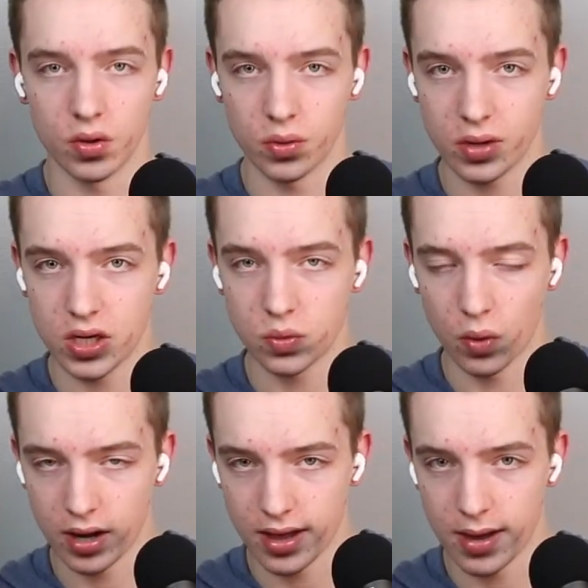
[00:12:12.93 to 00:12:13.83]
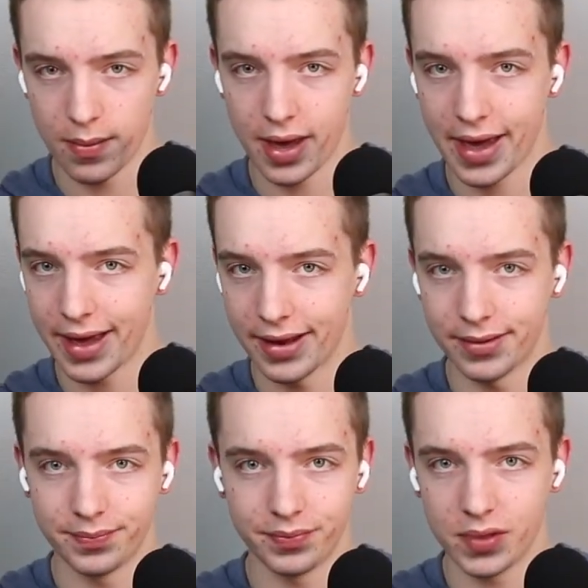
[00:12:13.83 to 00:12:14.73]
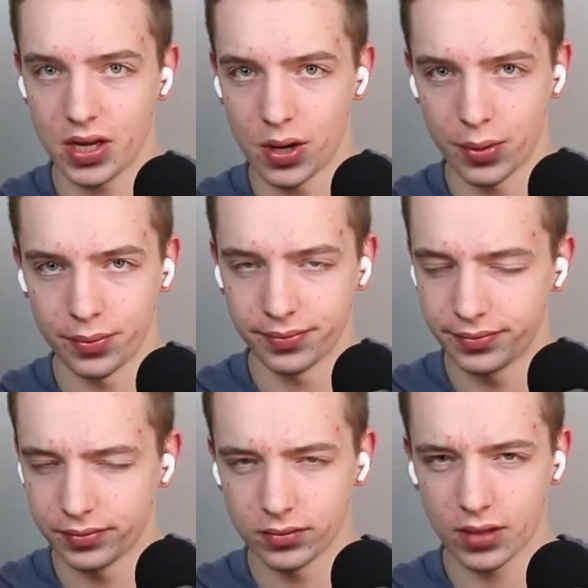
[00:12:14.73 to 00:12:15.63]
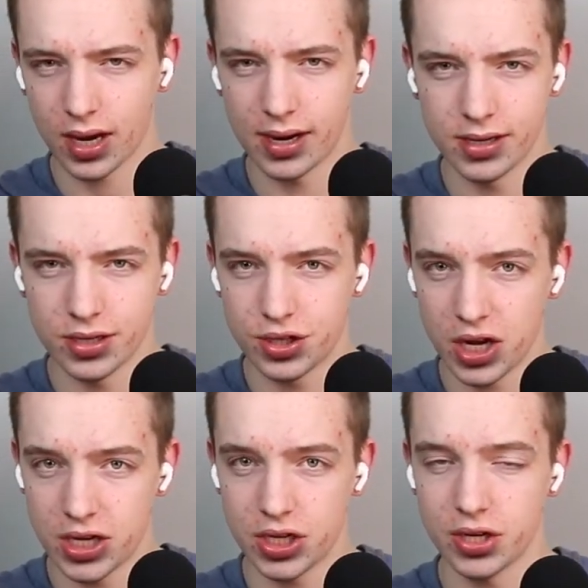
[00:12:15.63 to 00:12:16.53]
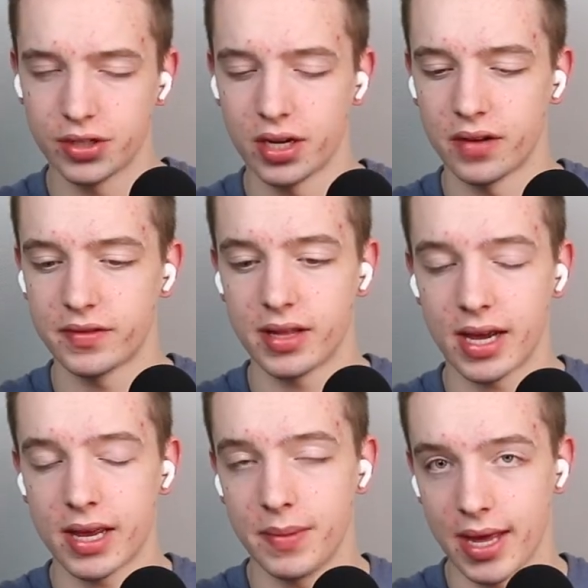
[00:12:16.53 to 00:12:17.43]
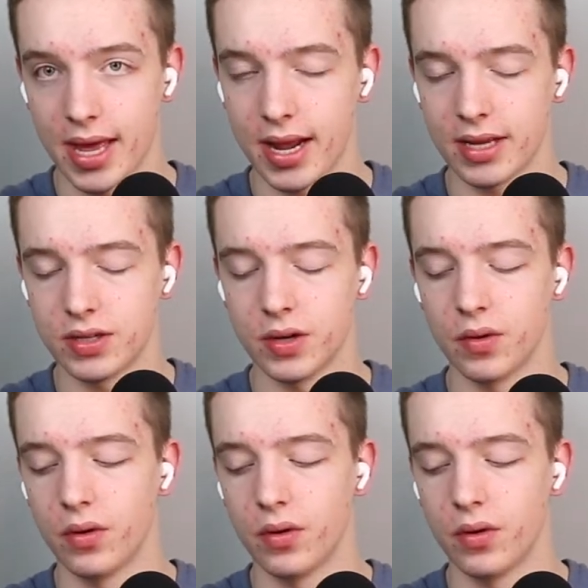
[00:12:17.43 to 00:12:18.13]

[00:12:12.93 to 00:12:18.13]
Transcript: through each one of them and, kind of just change it yourself. So that can be a headache too.